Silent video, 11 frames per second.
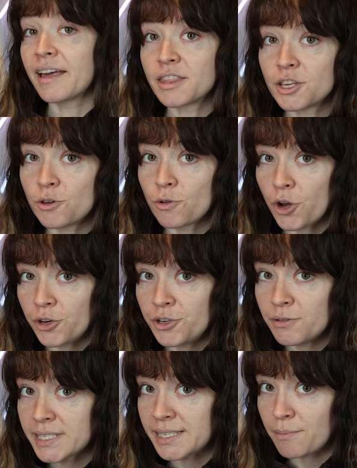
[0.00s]
I think you could
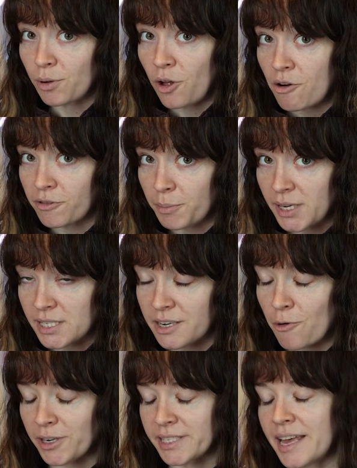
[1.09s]
do a simple overbust
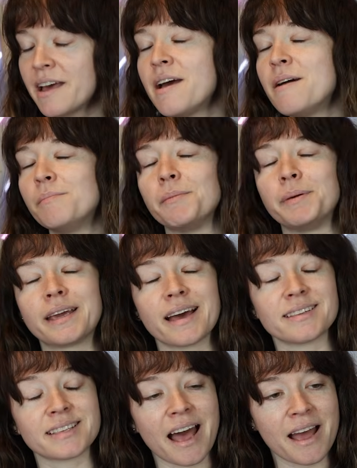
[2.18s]
corset, but
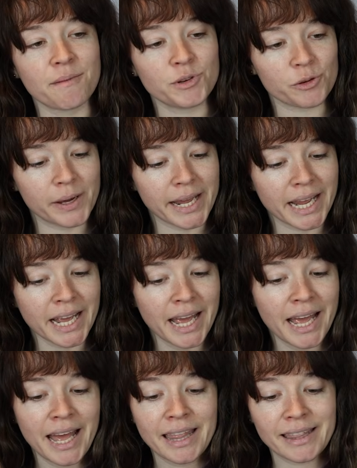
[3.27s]
because I'm doing
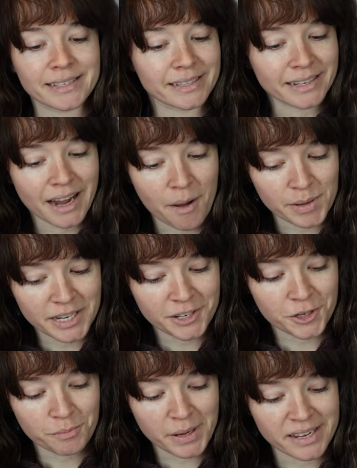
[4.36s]
this as a
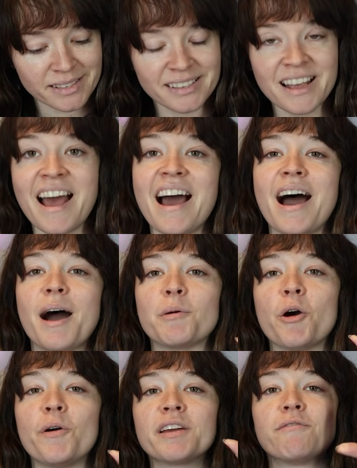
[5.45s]
competition piece, I'm
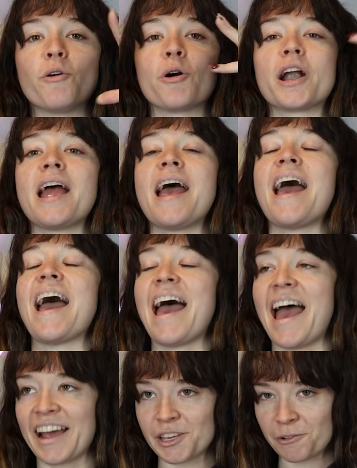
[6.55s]
going for
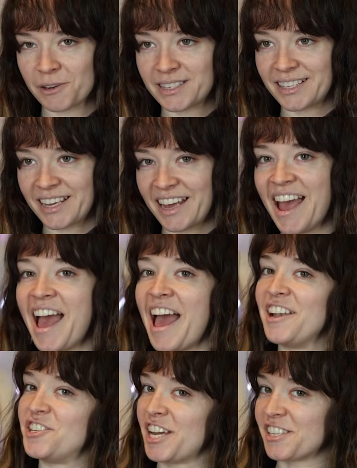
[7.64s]
accuracy.
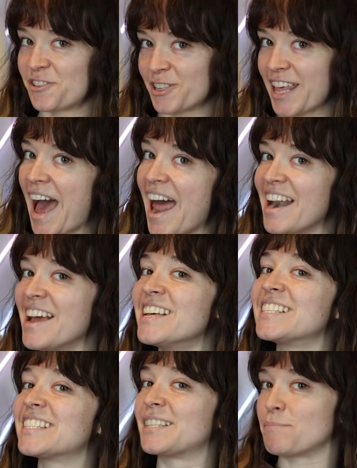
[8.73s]
And Jester's got
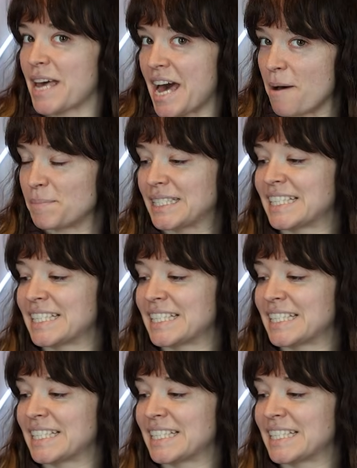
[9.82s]
some cups.